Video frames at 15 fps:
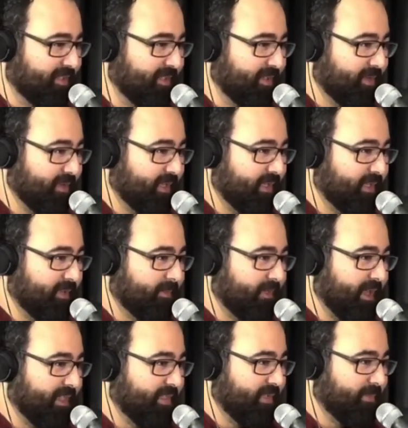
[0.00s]
No,
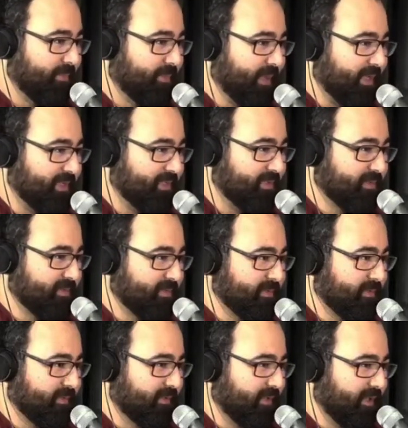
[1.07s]
I think Paso.
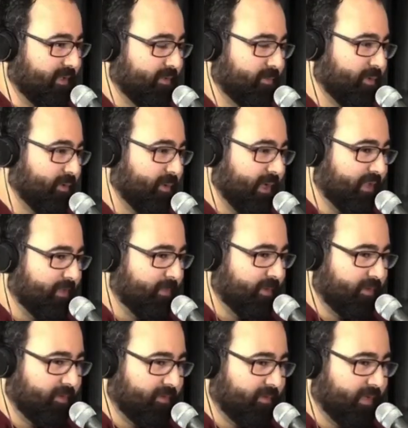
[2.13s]
We're right in the middle of